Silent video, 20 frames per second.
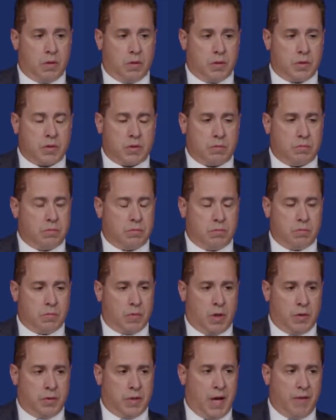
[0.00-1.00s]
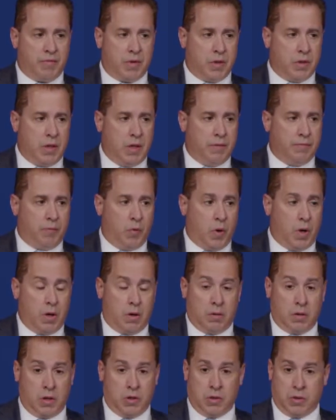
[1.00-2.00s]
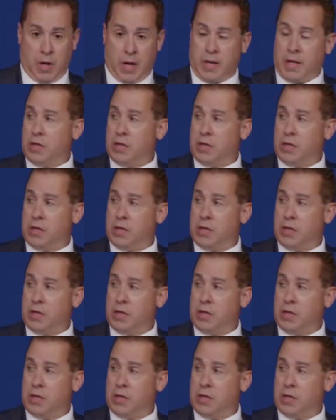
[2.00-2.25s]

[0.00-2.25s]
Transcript: There's a definite need for it.